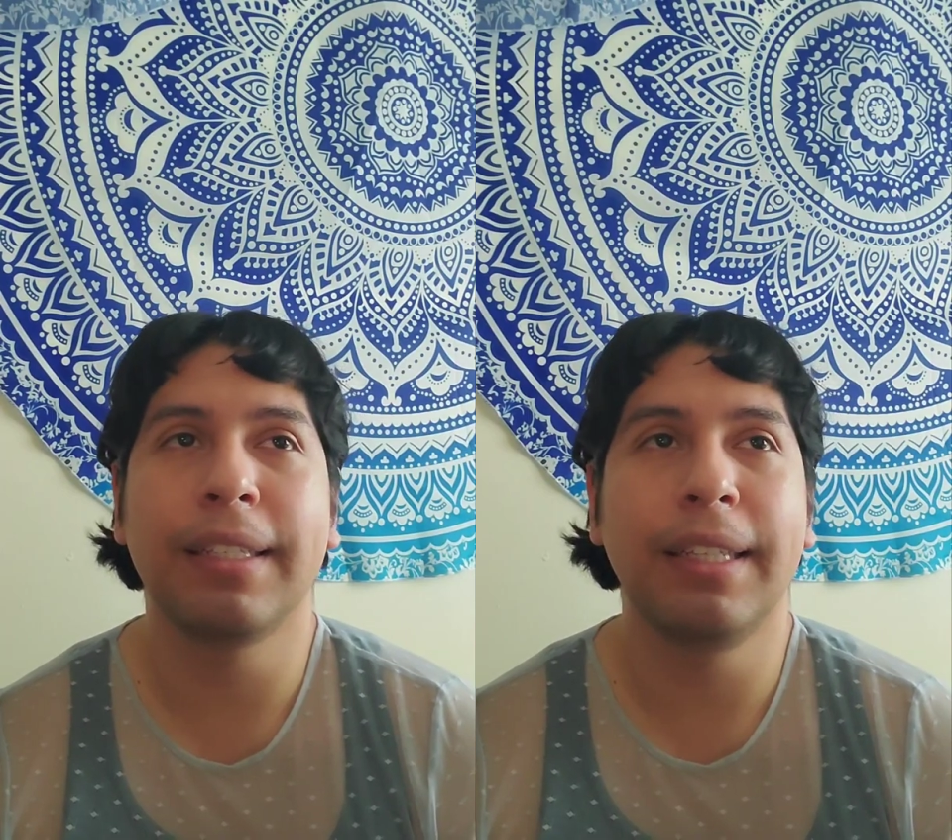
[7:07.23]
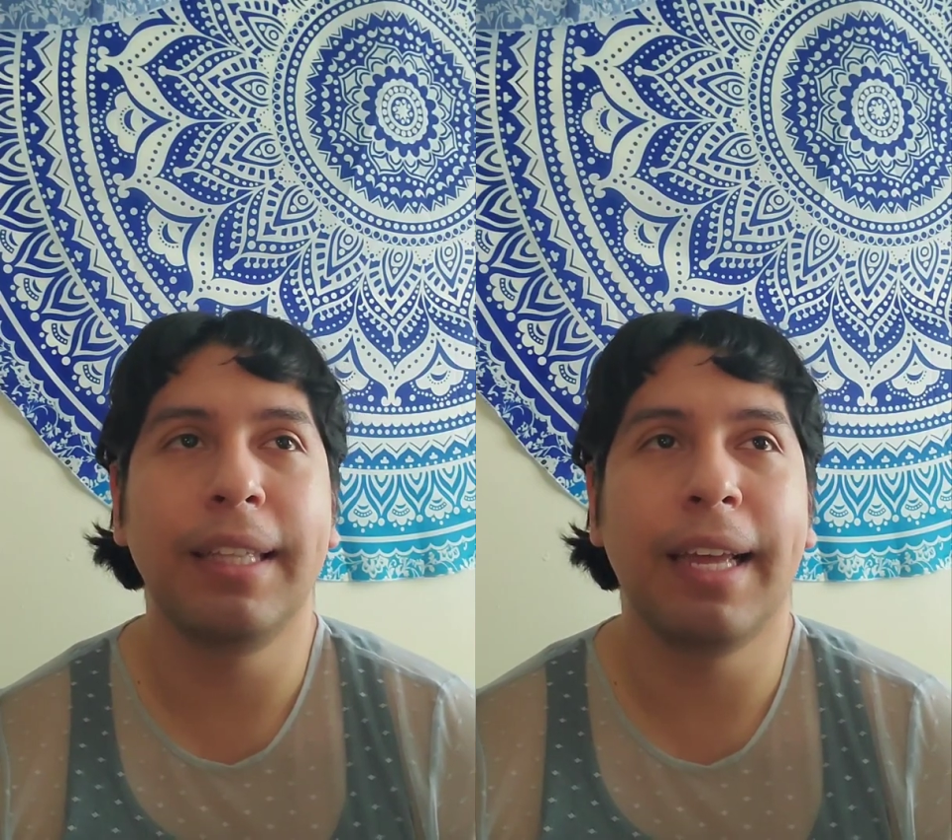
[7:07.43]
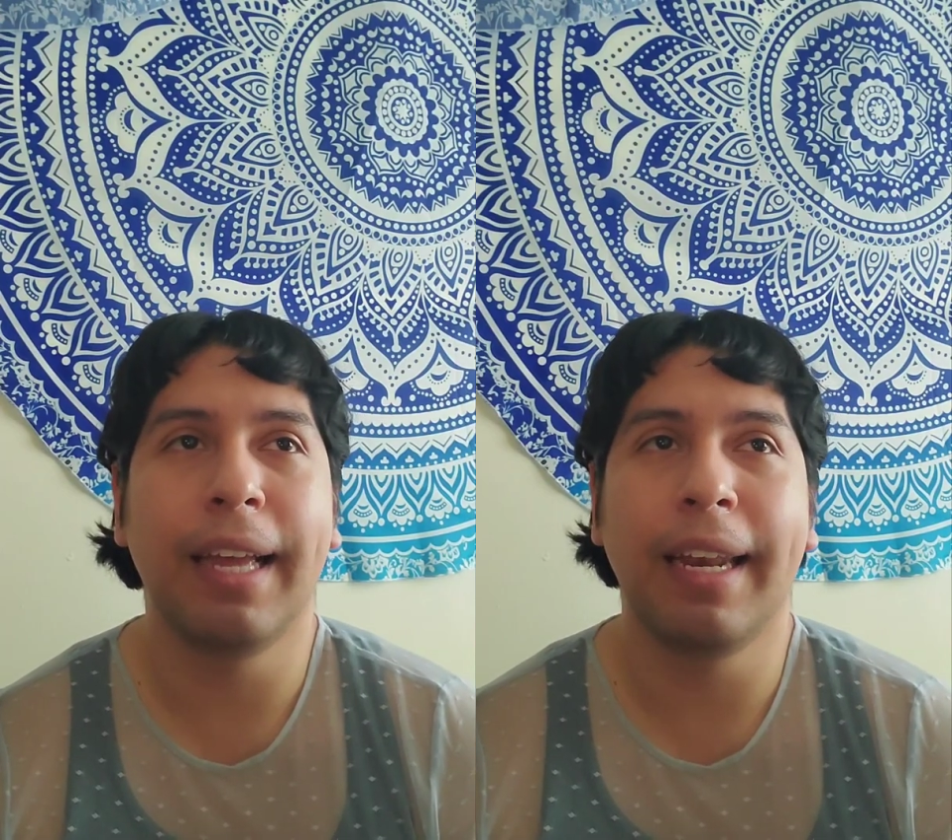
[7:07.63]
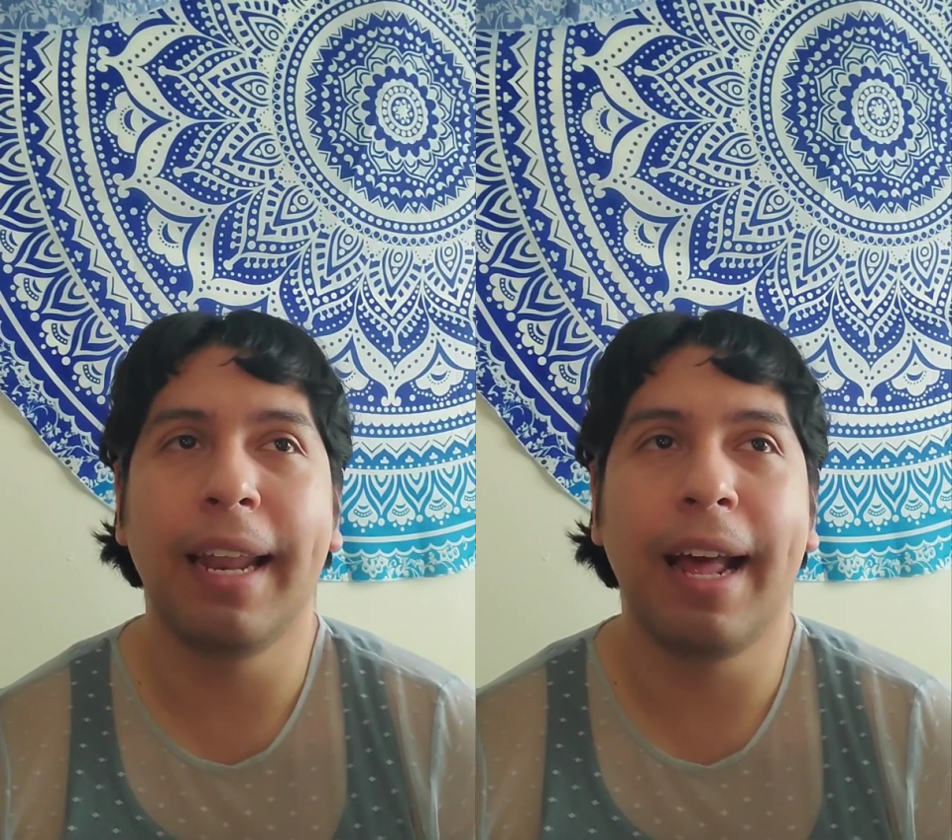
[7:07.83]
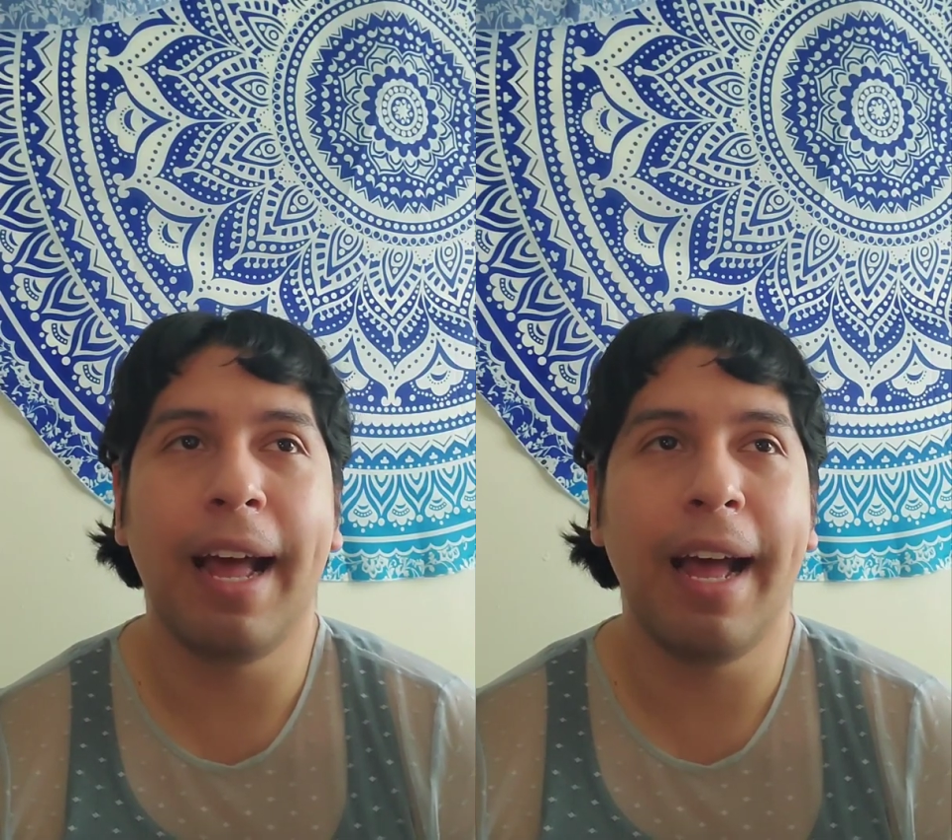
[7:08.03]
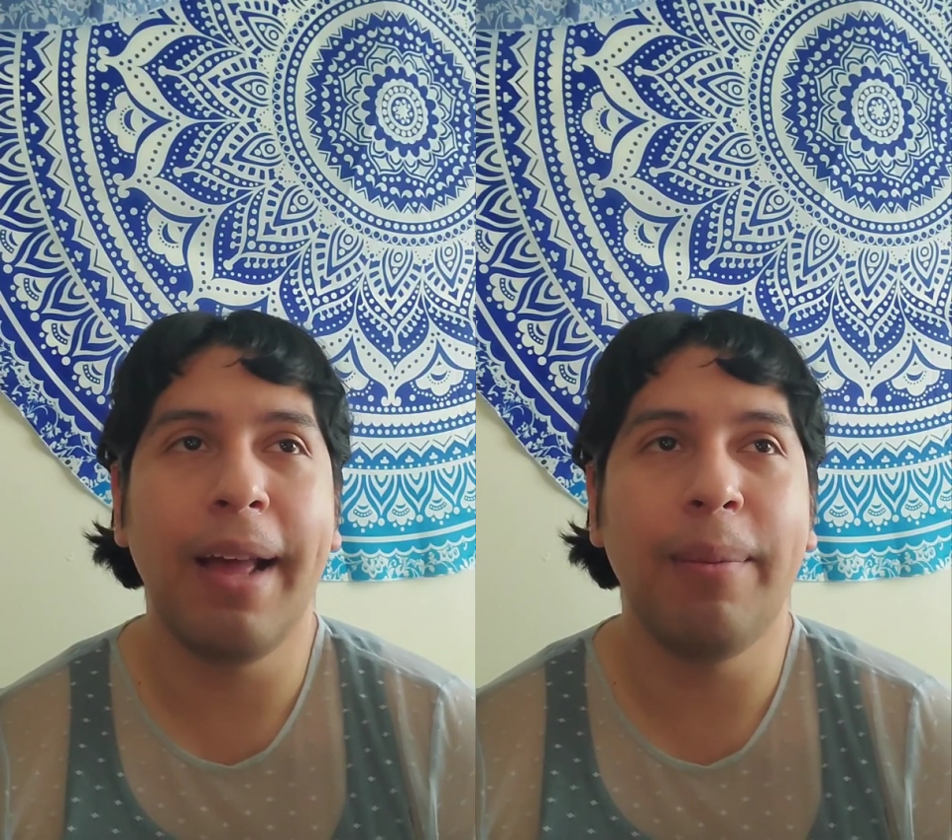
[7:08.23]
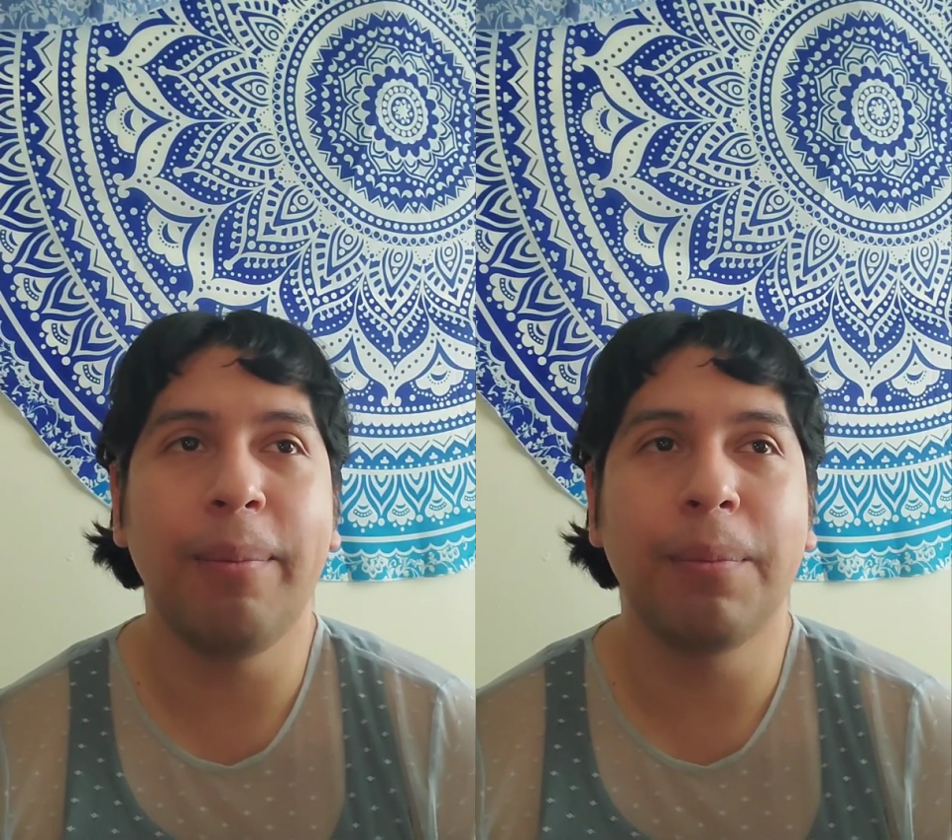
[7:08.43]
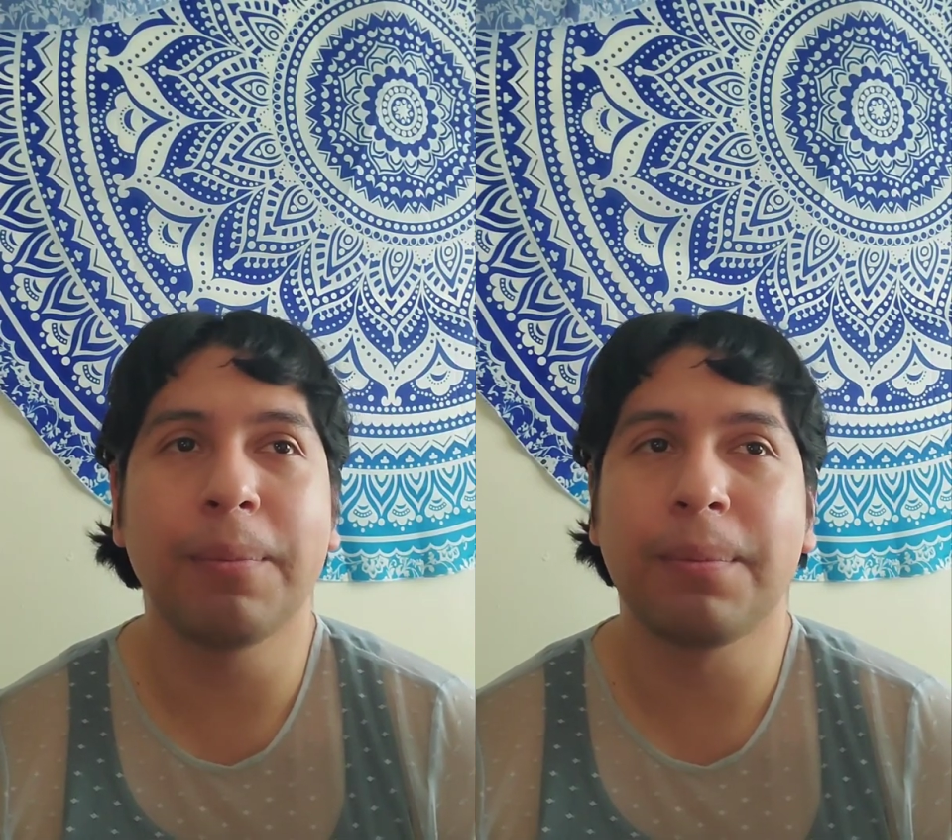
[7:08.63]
yeah, and I'm